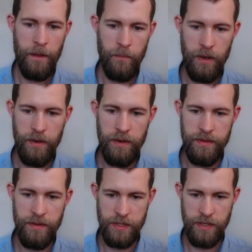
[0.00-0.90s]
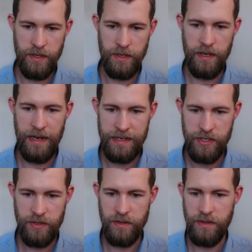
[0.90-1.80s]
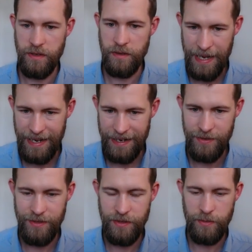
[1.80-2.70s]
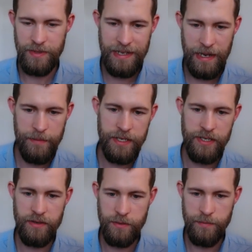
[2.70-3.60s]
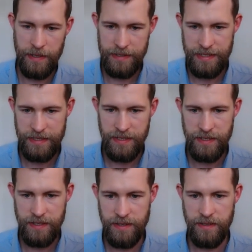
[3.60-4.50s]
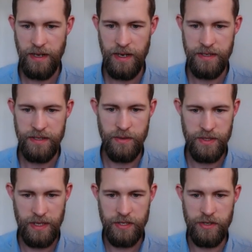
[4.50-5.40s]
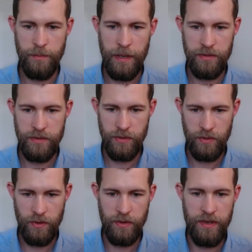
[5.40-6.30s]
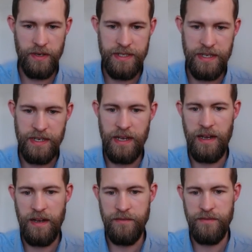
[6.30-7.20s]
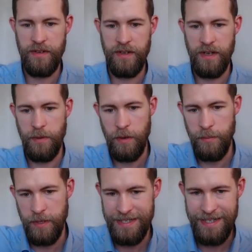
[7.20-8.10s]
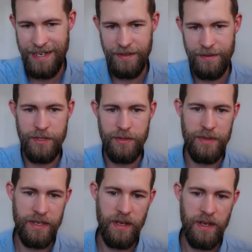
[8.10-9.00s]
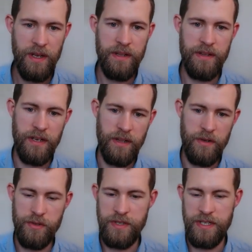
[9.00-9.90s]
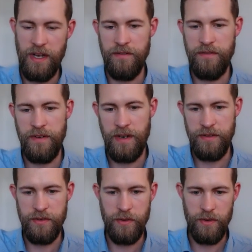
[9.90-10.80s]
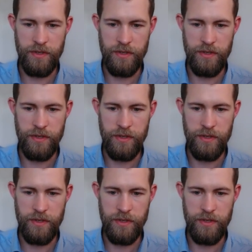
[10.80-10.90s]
One, there was an electrical panel that was damaged, it was badly dented, and there was an electrical panel door that didn't have appropriate tether between the enclosure itself and the door.